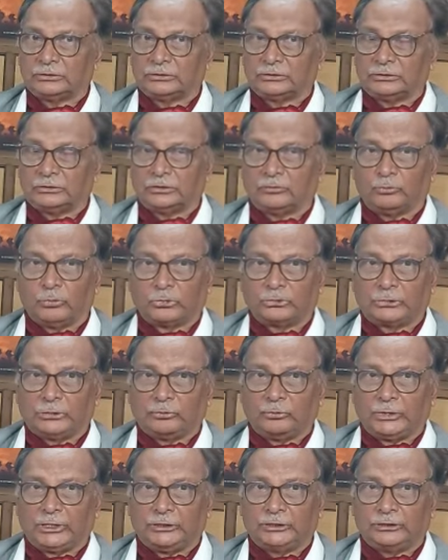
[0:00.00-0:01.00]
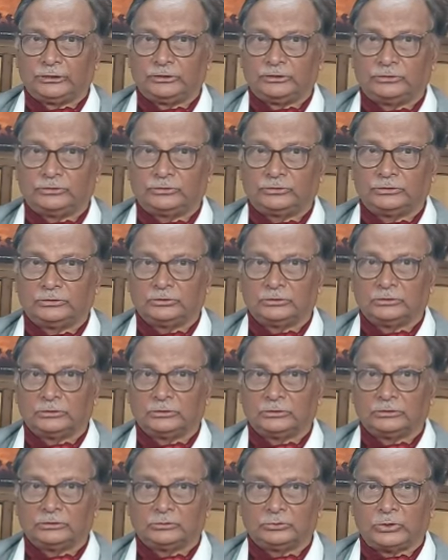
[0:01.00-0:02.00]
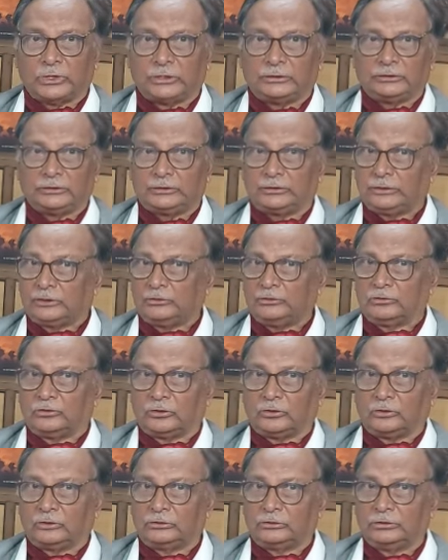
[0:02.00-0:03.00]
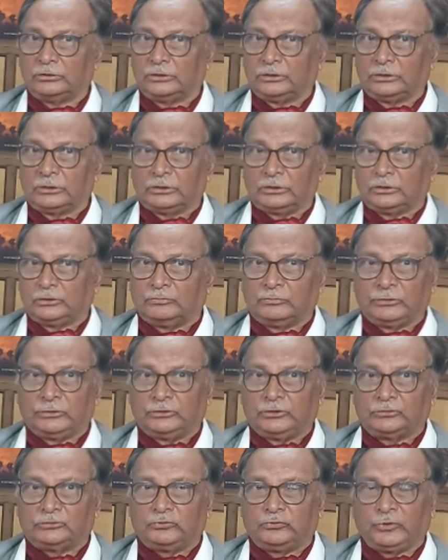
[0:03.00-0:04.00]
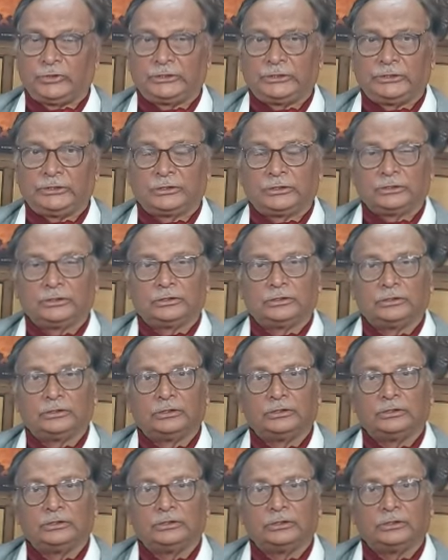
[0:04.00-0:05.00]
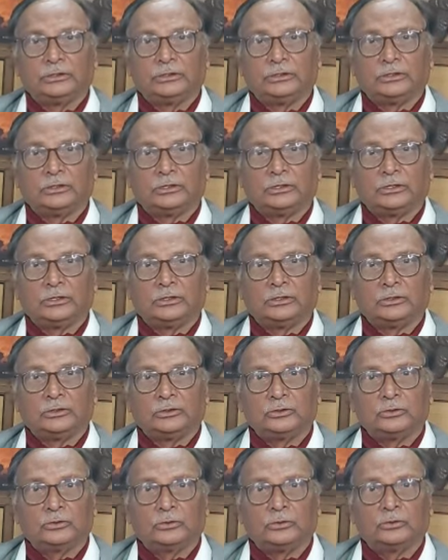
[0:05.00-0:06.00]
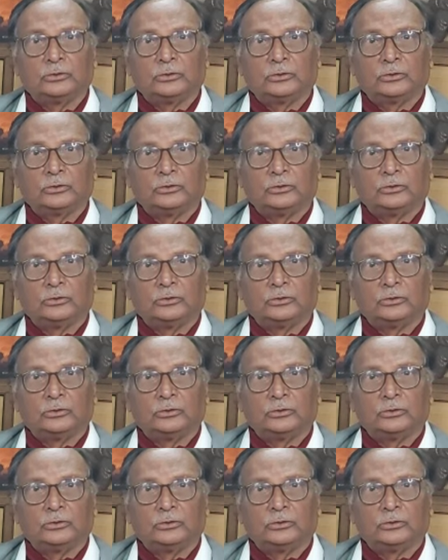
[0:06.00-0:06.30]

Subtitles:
Mukti Bahinis, who had their tails on, were just waiting to